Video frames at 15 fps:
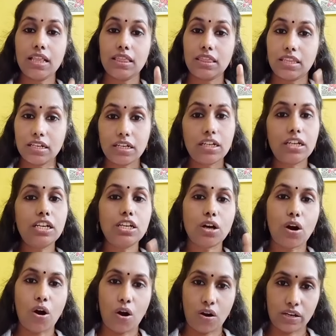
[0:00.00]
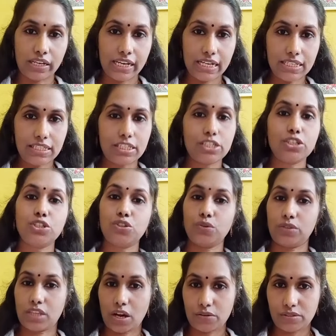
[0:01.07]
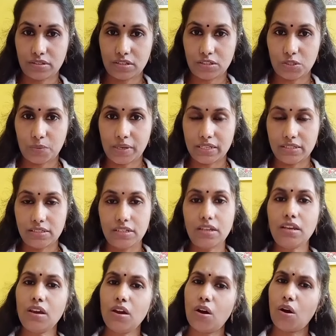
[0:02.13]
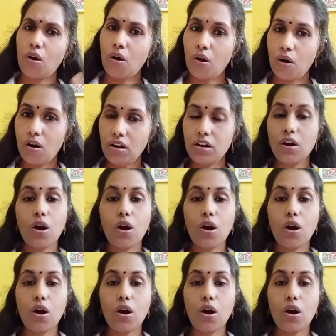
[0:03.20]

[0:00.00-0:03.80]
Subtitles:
3rd August 2020 or